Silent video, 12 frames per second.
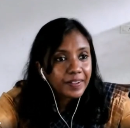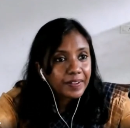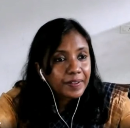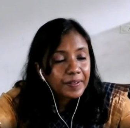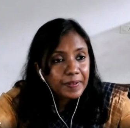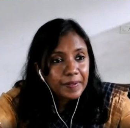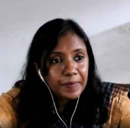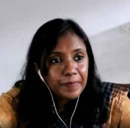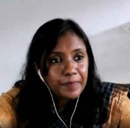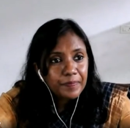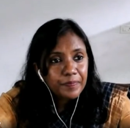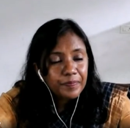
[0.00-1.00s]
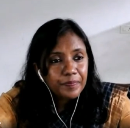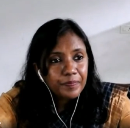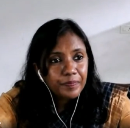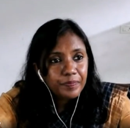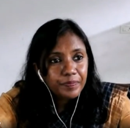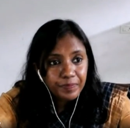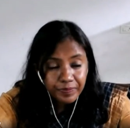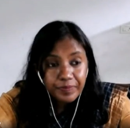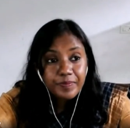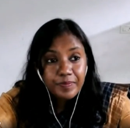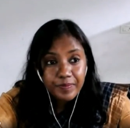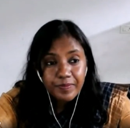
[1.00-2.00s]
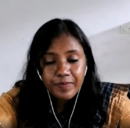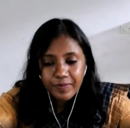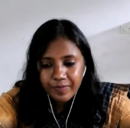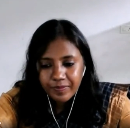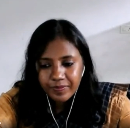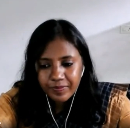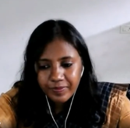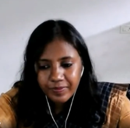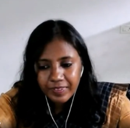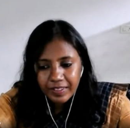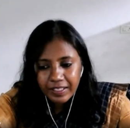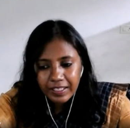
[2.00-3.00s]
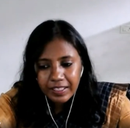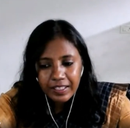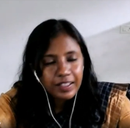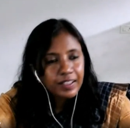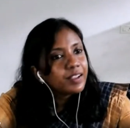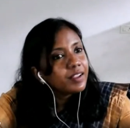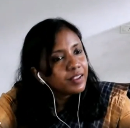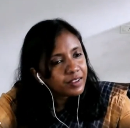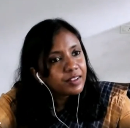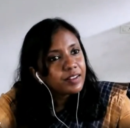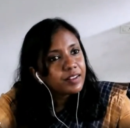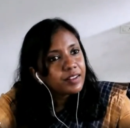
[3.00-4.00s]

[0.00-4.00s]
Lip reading: (no one is talking)